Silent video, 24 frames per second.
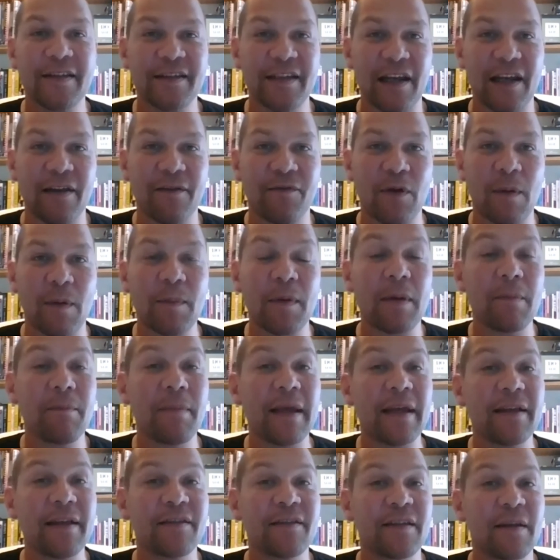sell it from can be
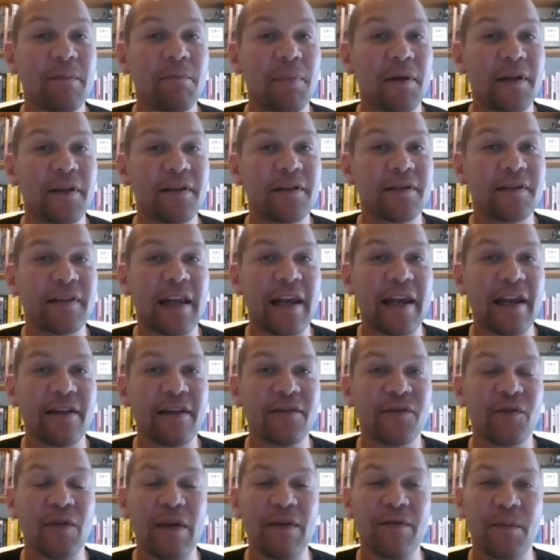as simple as selling
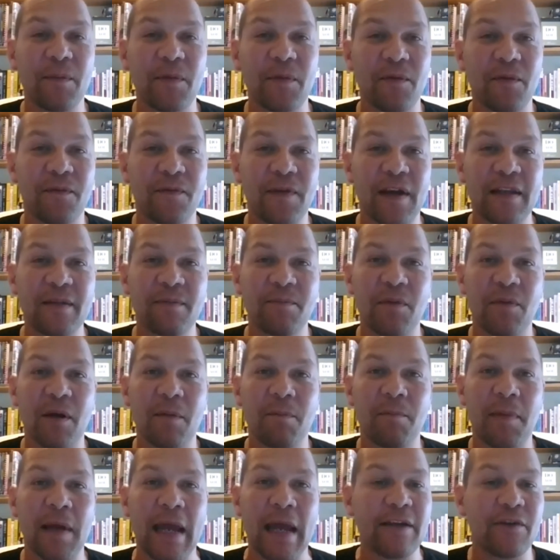straight from your Facebook
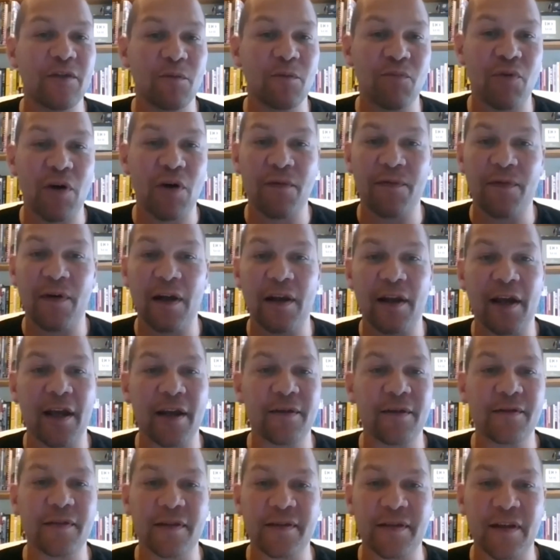page or profile. I
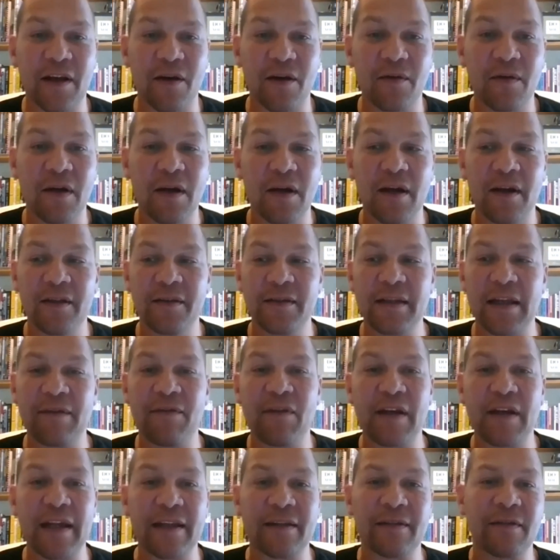used to sell
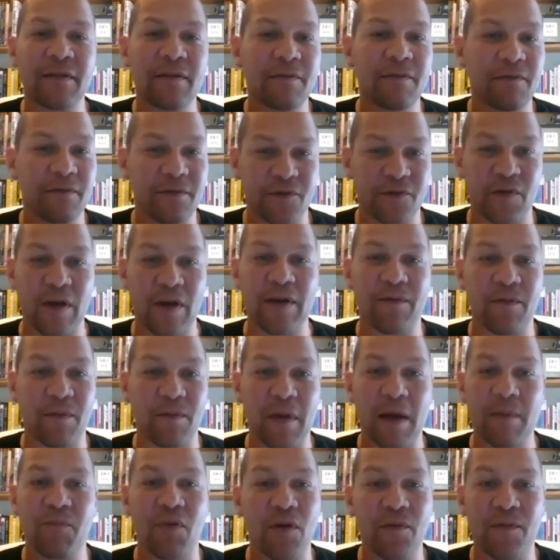DVDs straight from
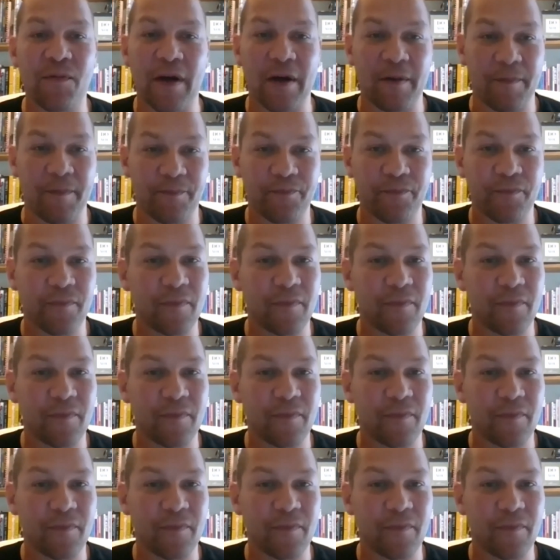my profile.